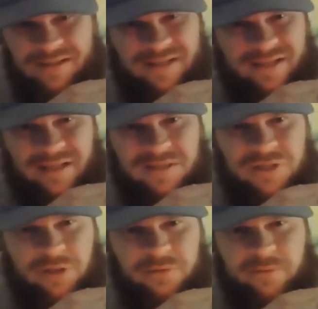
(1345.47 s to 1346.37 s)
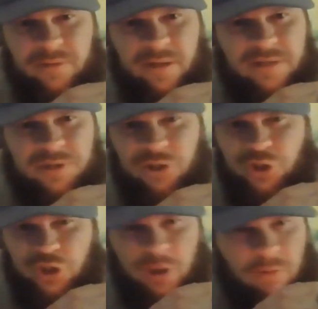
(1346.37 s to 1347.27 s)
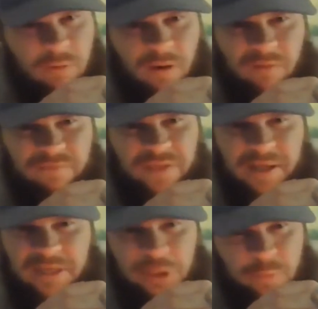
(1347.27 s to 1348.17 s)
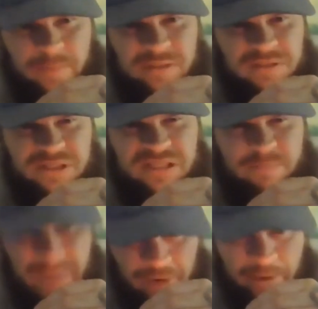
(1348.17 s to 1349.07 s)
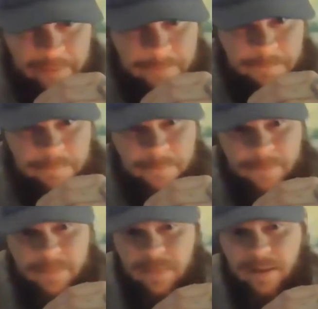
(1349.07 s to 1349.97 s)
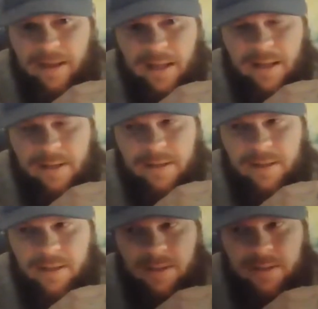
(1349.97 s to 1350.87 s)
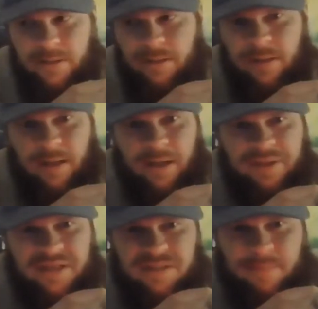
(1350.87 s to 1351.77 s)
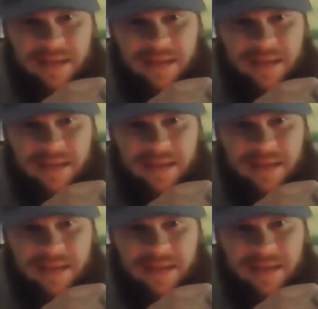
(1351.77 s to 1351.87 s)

it's a it's a show of the human spirit, and these men